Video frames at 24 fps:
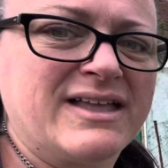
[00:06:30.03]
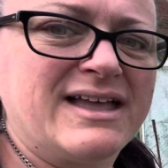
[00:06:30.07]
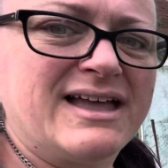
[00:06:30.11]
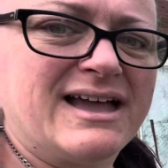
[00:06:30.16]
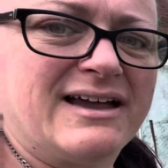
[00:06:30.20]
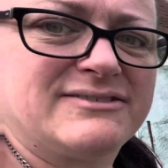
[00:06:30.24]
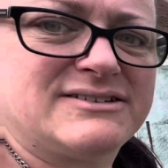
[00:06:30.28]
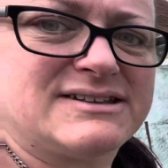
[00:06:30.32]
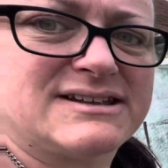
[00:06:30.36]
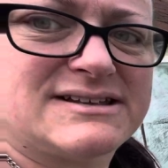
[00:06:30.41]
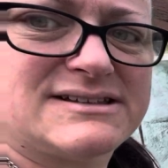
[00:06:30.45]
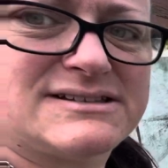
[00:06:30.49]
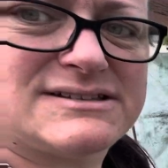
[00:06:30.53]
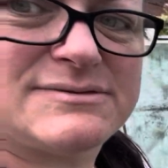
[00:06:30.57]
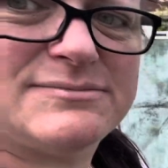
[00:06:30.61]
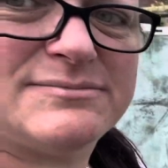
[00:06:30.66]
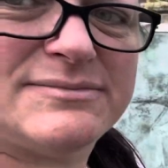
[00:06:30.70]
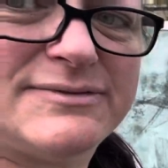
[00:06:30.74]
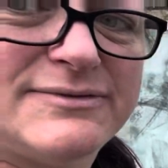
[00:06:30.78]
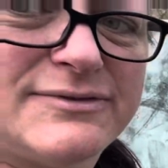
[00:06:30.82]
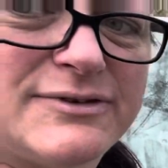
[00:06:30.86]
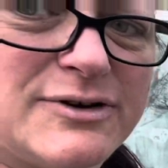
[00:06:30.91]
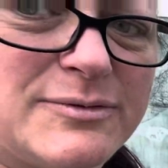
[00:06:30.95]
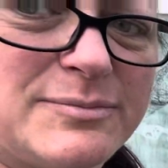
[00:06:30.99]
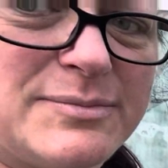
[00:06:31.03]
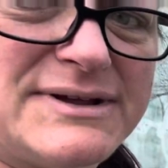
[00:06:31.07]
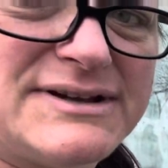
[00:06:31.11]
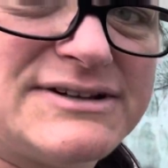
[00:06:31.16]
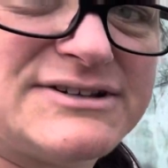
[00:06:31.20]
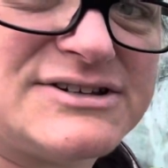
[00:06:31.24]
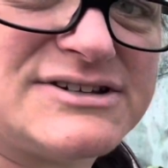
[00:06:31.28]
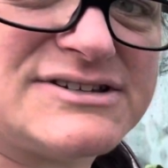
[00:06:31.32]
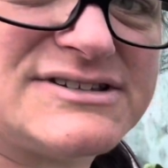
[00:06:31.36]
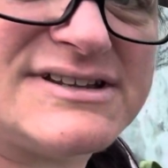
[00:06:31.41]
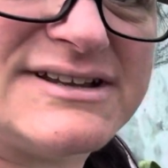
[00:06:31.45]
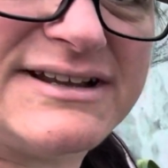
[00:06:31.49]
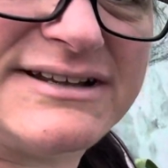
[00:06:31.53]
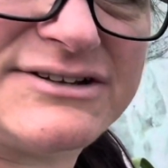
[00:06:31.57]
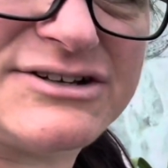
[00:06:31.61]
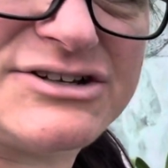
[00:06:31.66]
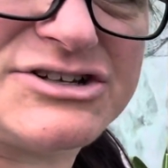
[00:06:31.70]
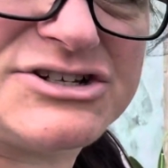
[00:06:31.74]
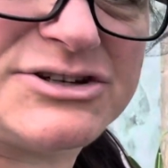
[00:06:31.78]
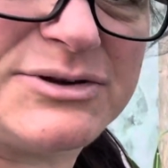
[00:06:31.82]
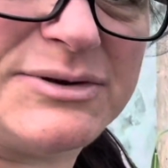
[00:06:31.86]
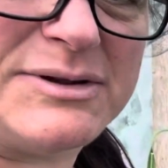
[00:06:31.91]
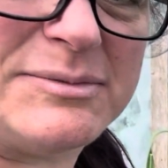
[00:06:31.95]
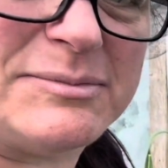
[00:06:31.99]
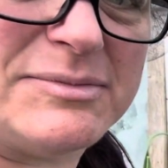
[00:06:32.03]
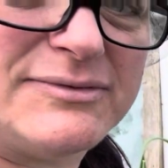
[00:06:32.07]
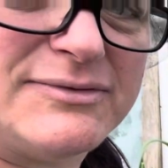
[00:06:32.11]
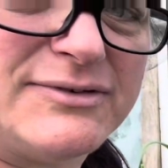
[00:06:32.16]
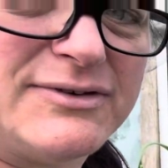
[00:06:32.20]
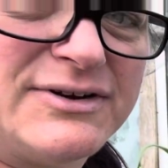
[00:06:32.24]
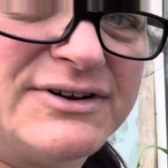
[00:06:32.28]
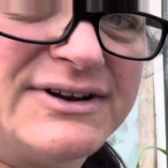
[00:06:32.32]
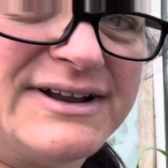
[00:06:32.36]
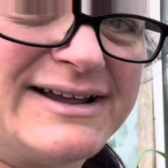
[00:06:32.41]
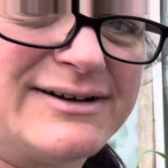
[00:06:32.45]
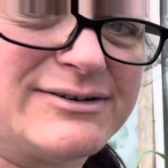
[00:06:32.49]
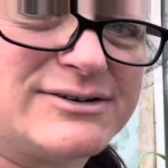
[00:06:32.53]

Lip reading: I've taken some before pictures and I'll just show you it before now,